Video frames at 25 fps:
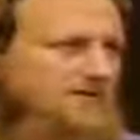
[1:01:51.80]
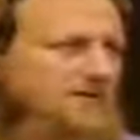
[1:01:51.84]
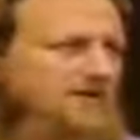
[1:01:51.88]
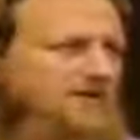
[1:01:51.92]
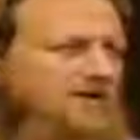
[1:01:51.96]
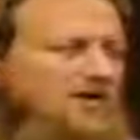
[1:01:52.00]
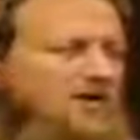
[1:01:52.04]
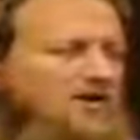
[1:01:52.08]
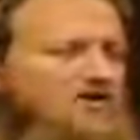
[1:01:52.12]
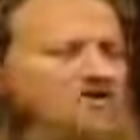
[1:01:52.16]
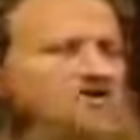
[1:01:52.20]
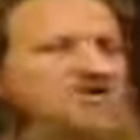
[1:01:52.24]

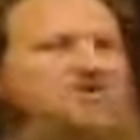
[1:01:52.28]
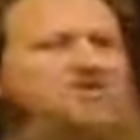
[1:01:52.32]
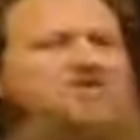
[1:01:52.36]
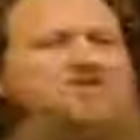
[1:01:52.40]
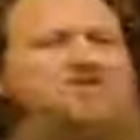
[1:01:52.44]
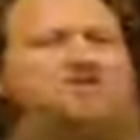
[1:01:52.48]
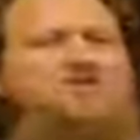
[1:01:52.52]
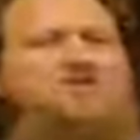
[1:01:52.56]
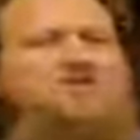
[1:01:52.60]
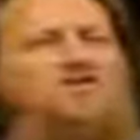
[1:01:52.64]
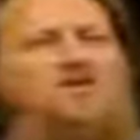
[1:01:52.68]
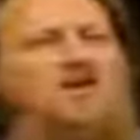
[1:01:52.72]
You know, just
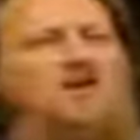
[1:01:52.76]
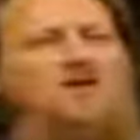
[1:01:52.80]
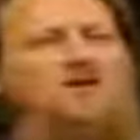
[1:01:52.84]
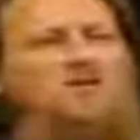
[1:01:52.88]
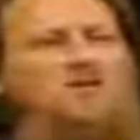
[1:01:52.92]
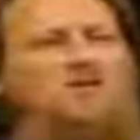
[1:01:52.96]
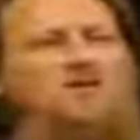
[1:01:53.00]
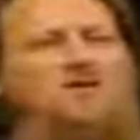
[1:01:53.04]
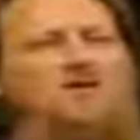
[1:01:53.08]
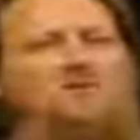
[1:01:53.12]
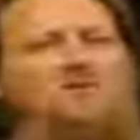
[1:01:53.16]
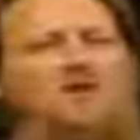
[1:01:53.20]
as a side
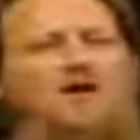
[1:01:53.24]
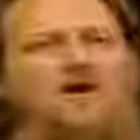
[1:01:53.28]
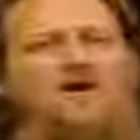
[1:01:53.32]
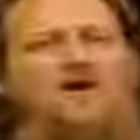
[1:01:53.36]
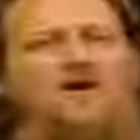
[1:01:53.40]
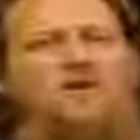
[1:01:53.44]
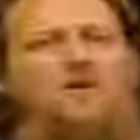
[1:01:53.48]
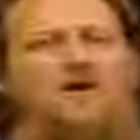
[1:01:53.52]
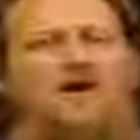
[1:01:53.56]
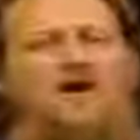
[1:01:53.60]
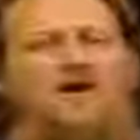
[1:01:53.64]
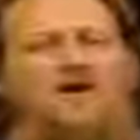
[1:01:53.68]
point, by
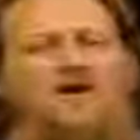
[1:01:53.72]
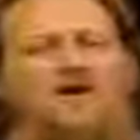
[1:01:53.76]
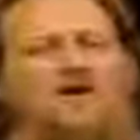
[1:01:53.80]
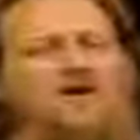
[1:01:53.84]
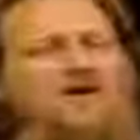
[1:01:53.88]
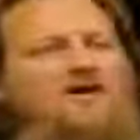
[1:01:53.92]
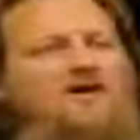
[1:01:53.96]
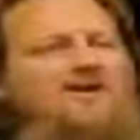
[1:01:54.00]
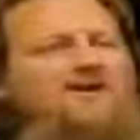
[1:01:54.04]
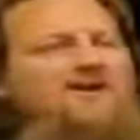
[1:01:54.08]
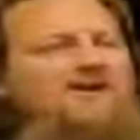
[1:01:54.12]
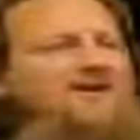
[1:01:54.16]
the way,
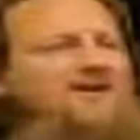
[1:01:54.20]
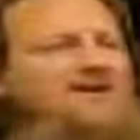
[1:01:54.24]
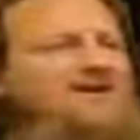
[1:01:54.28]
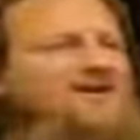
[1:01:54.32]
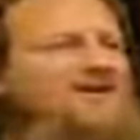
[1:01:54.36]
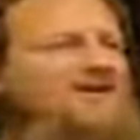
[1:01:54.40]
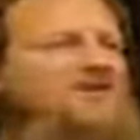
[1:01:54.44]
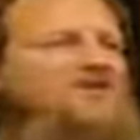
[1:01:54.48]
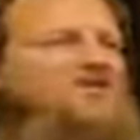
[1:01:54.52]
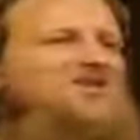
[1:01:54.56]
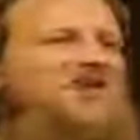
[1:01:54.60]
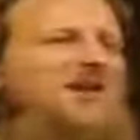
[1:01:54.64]
in
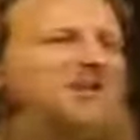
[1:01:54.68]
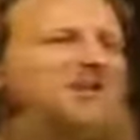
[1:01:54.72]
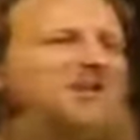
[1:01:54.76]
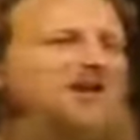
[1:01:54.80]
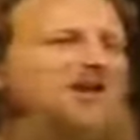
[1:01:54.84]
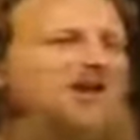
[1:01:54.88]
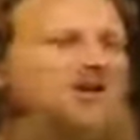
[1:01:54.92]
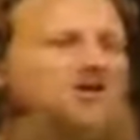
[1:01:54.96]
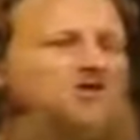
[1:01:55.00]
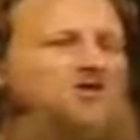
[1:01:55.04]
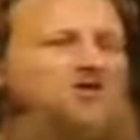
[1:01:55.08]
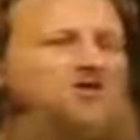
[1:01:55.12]
the
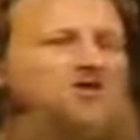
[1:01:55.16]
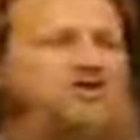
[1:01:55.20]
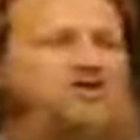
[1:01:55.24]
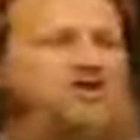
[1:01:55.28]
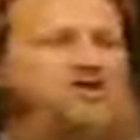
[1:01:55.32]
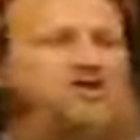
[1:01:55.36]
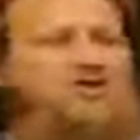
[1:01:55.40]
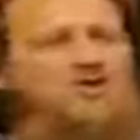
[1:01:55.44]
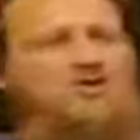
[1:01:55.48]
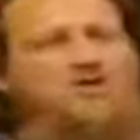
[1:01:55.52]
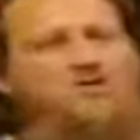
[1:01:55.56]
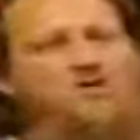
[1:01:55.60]
Islamic Cultural
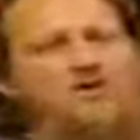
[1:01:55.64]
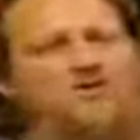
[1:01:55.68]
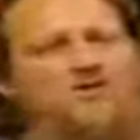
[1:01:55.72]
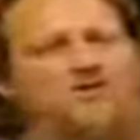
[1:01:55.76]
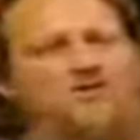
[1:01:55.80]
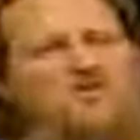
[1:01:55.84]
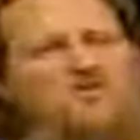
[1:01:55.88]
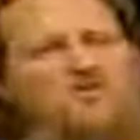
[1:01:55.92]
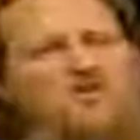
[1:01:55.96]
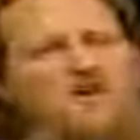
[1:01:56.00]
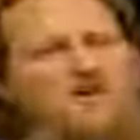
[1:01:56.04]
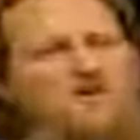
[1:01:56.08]
Center,
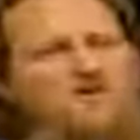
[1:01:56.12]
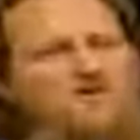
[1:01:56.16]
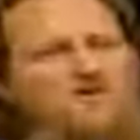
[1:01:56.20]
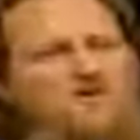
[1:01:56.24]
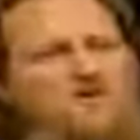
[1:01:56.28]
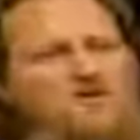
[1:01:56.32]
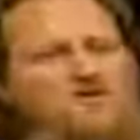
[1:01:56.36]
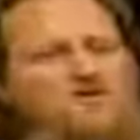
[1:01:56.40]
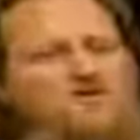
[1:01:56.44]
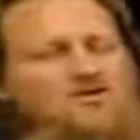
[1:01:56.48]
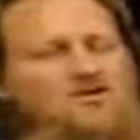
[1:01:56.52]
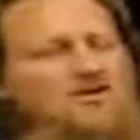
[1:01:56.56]
Regent's Park
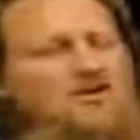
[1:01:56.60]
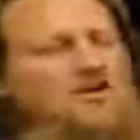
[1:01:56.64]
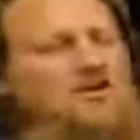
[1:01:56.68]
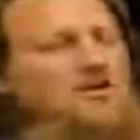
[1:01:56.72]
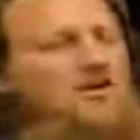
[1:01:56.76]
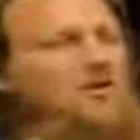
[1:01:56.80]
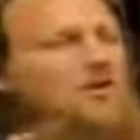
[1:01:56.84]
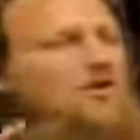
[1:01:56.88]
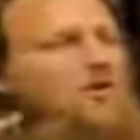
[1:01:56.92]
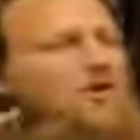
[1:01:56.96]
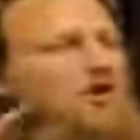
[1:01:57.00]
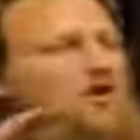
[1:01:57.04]

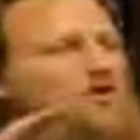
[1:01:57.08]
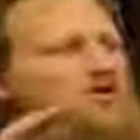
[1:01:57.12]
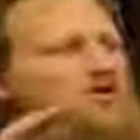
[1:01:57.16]
Mosque, we are